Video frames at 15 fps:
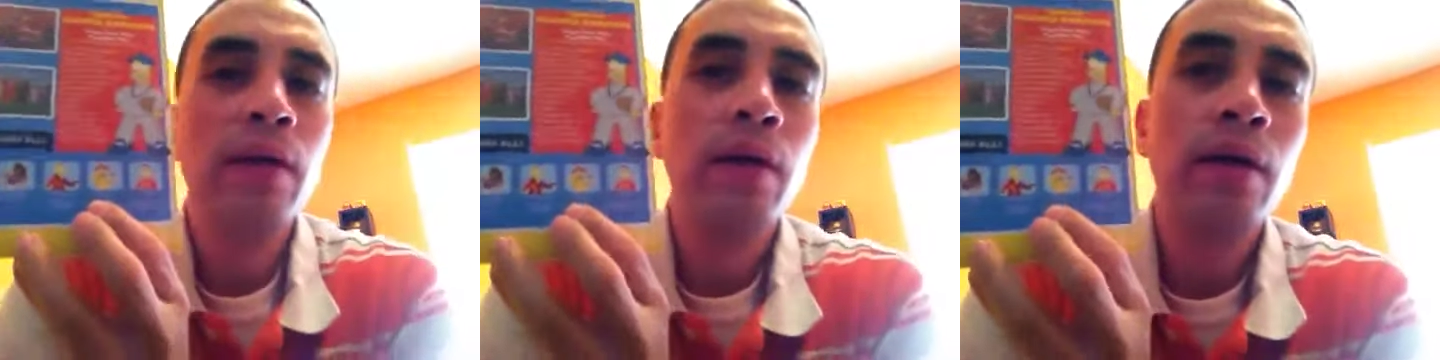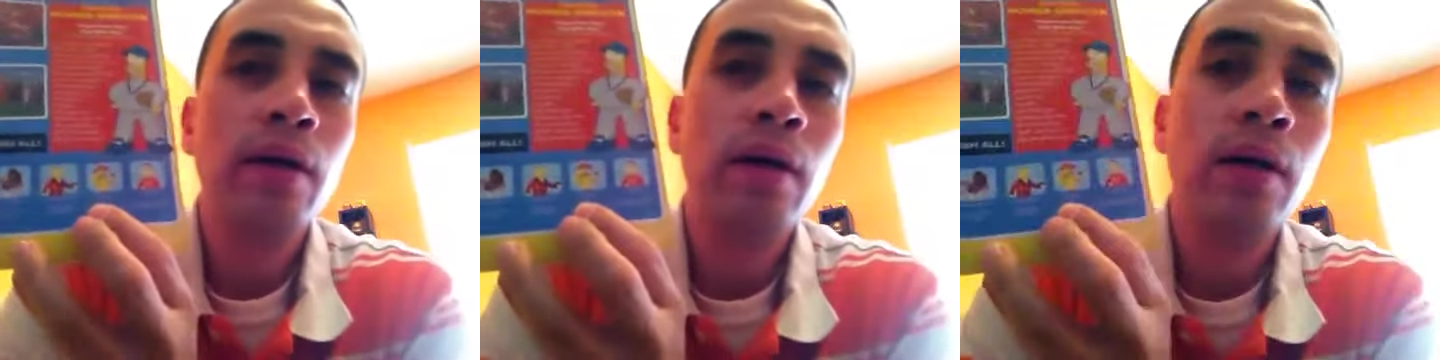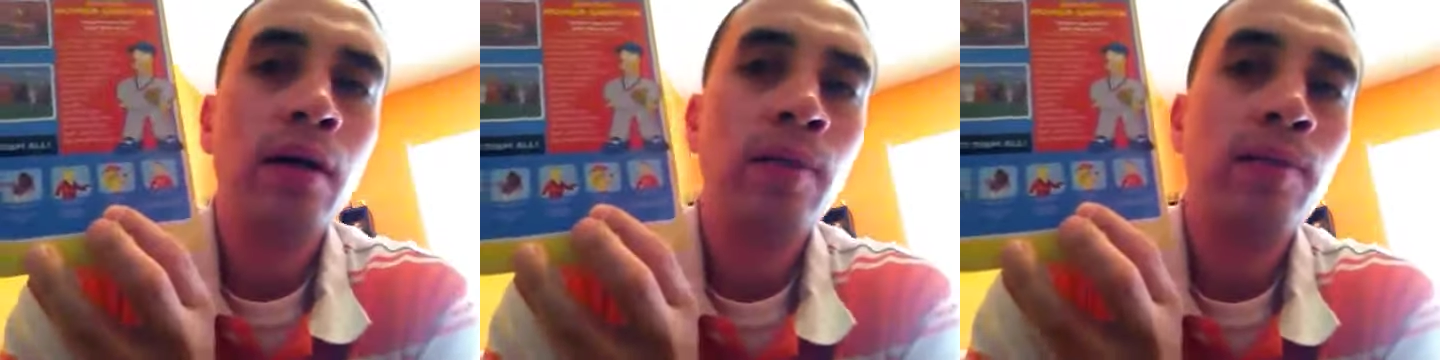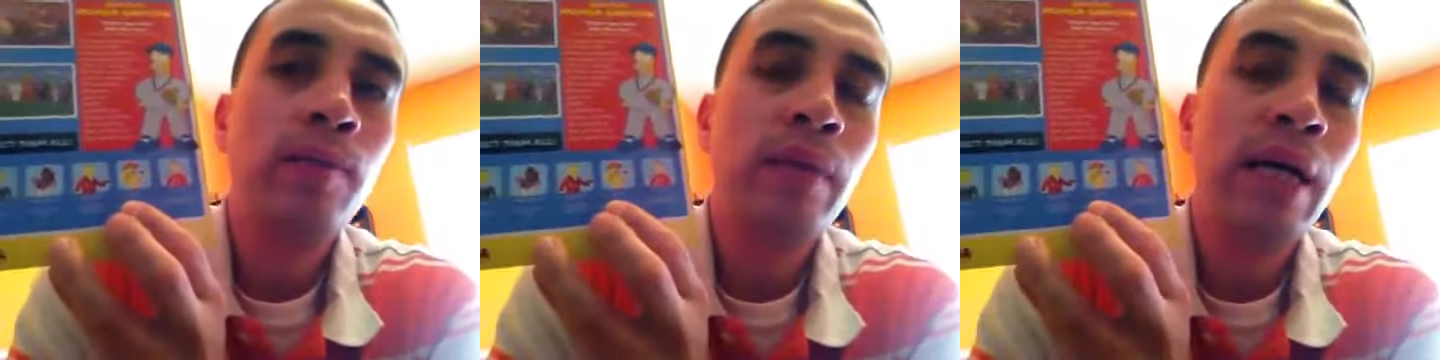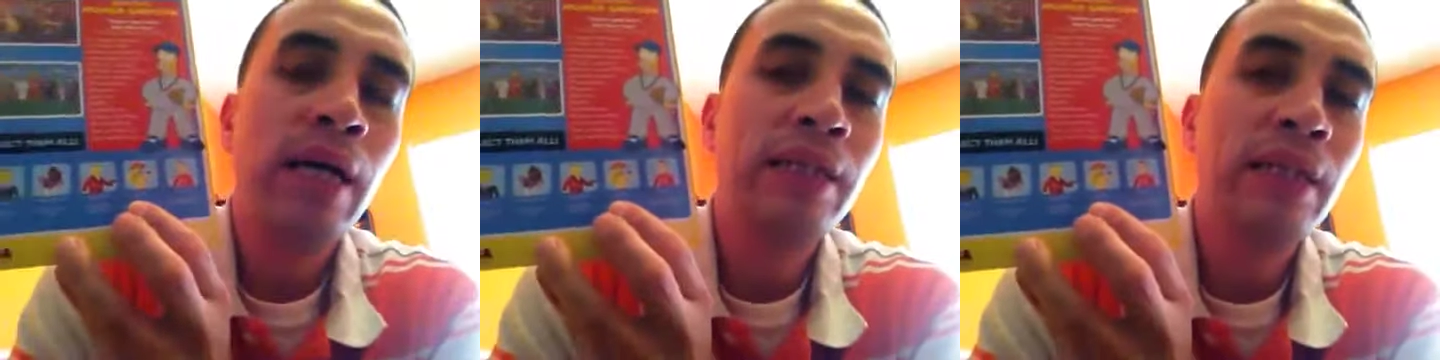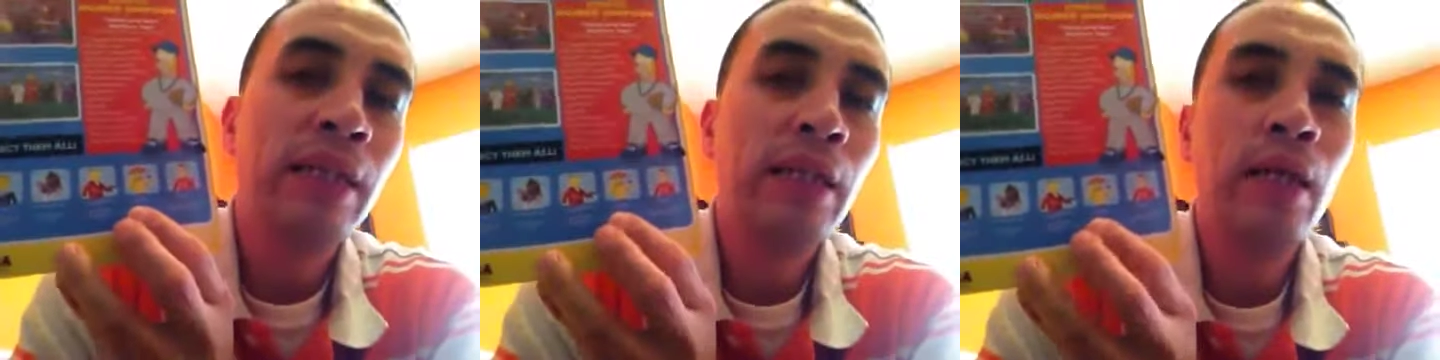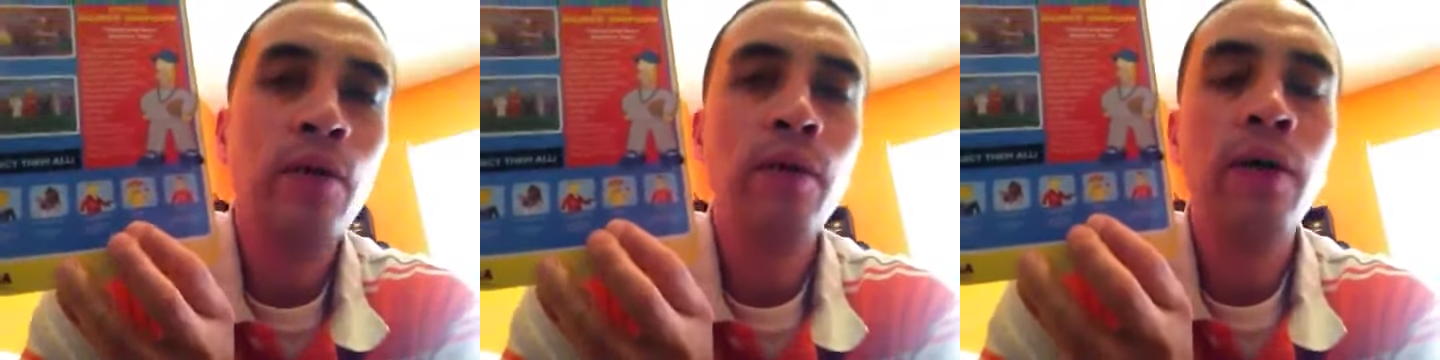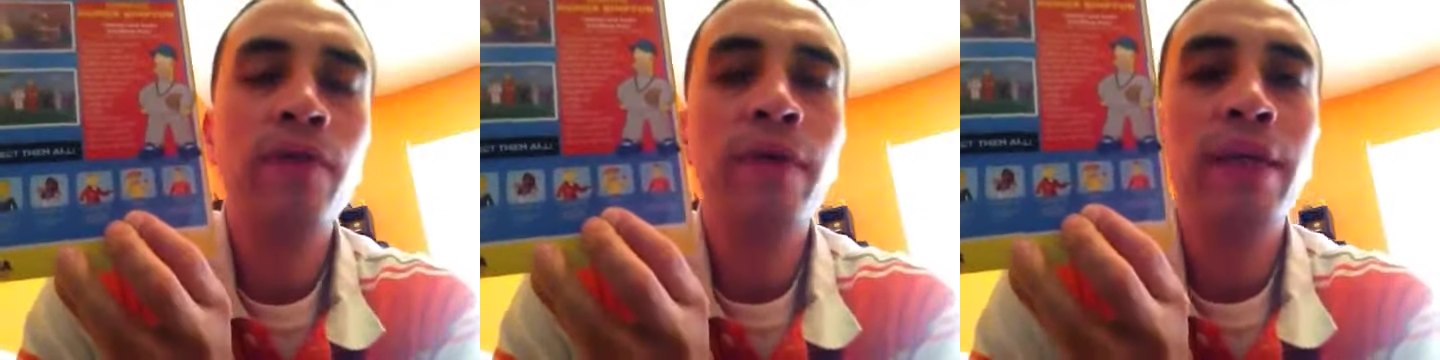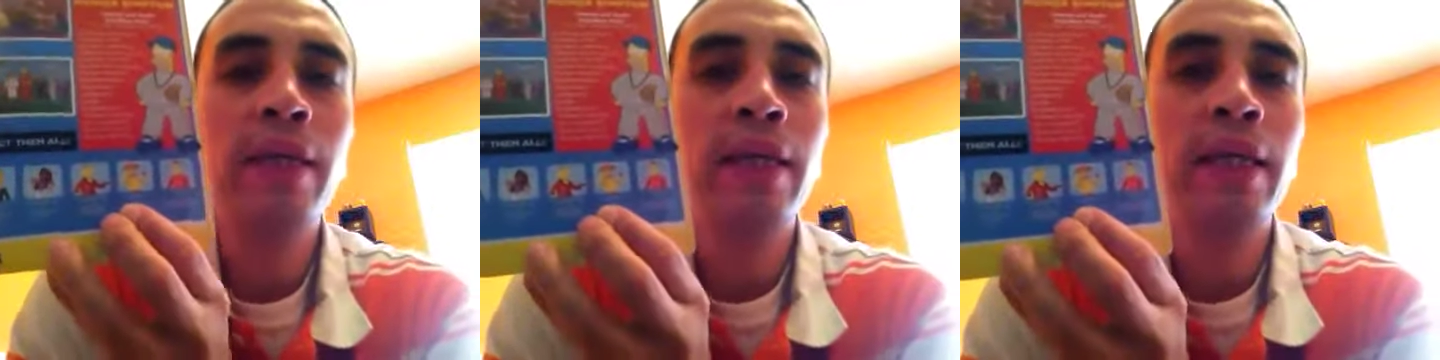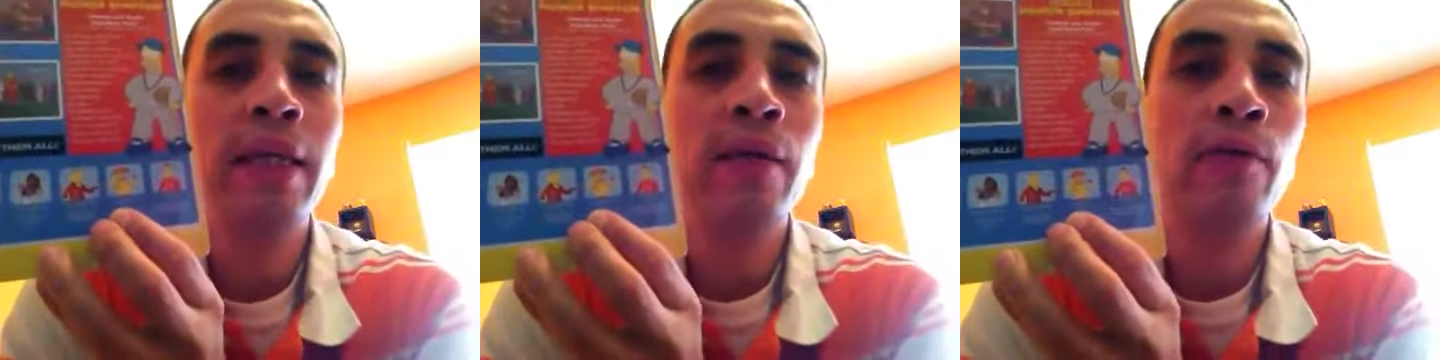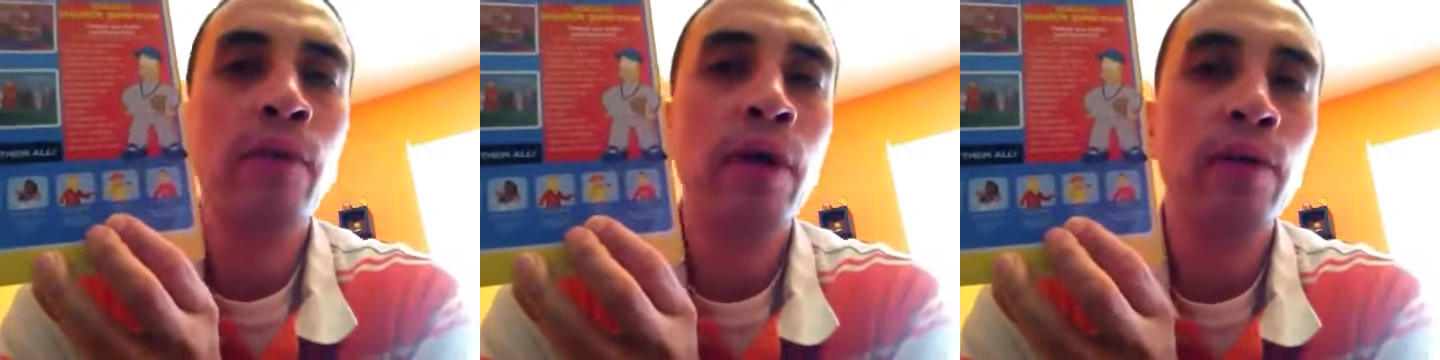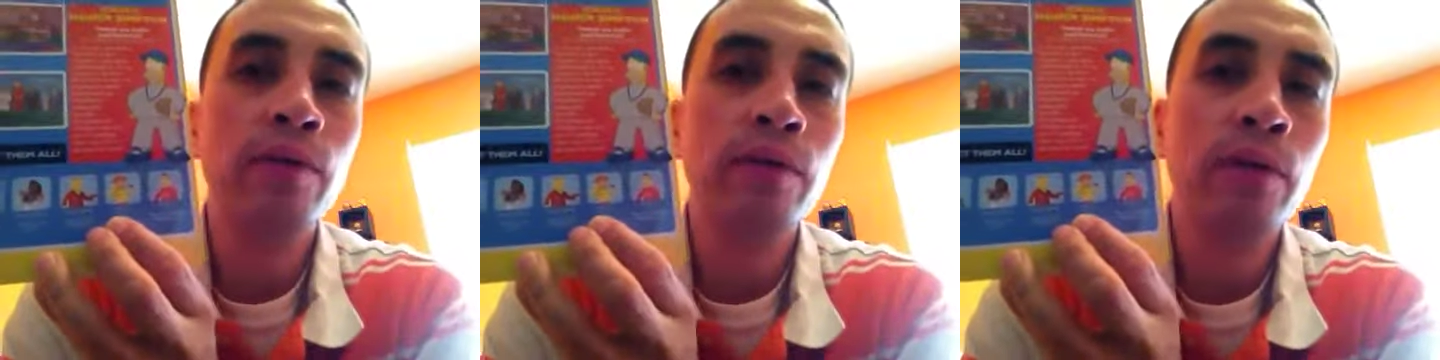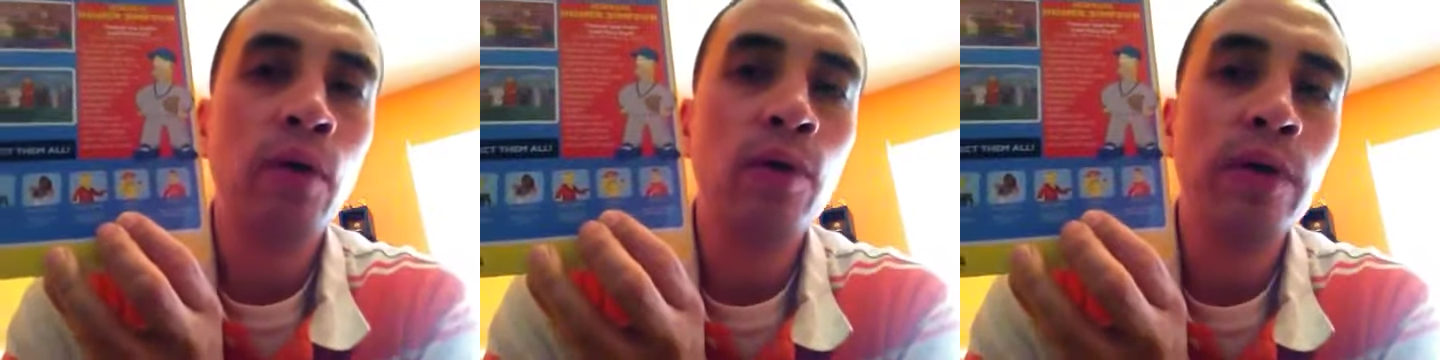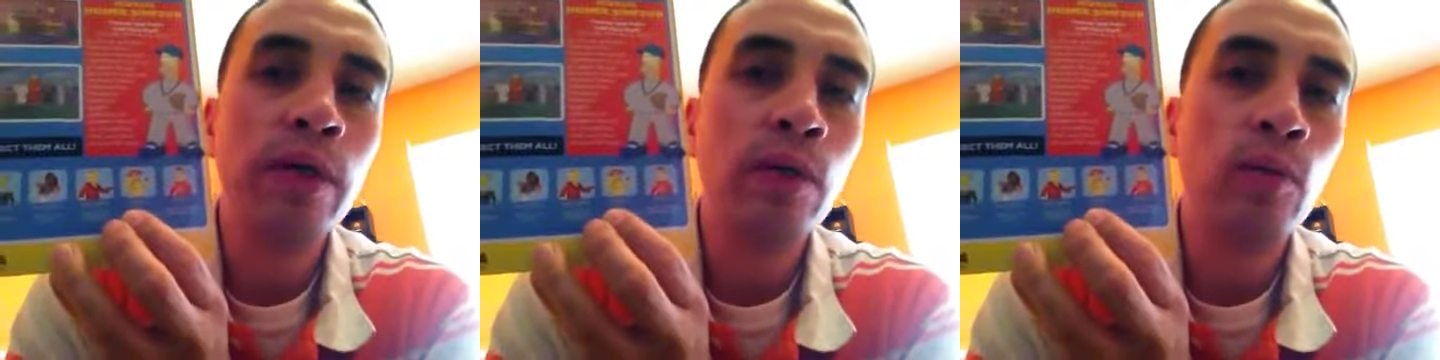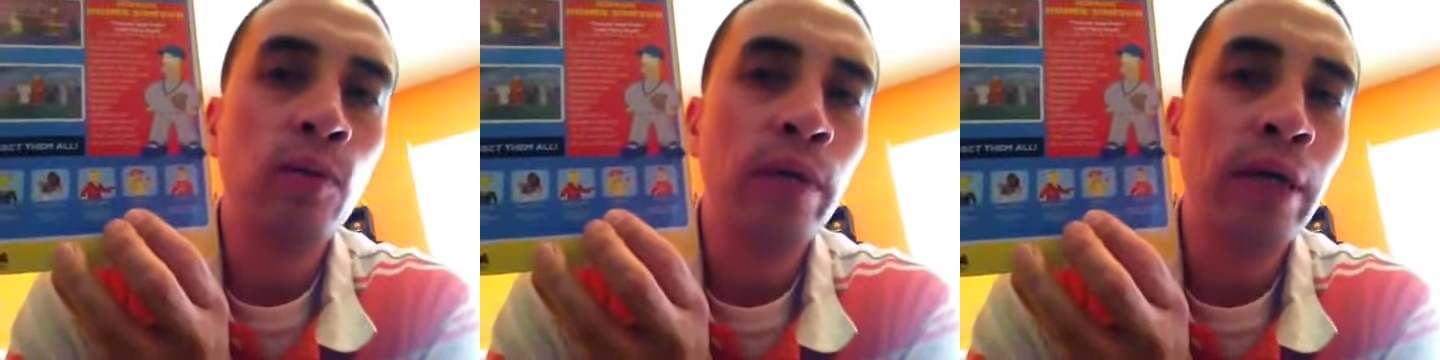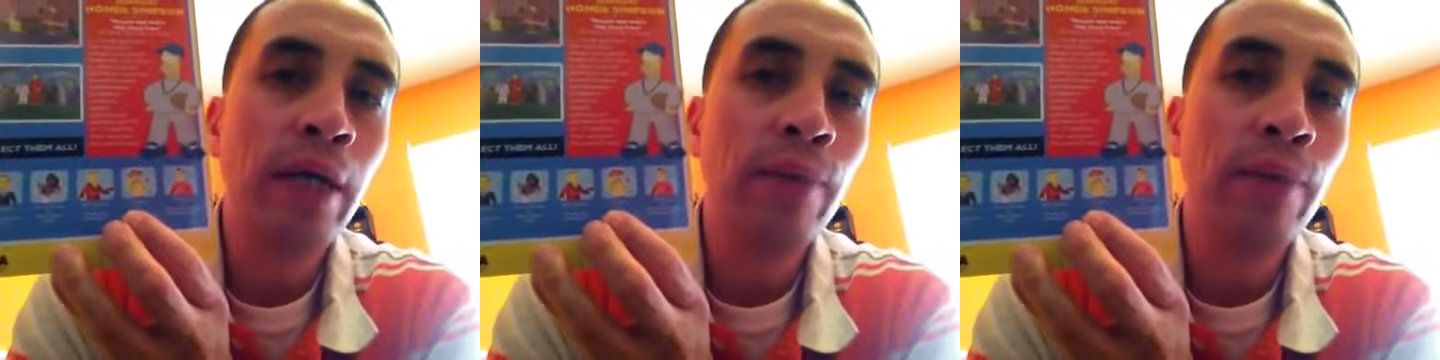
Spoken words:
As I know of, I think Kid Rock was only in one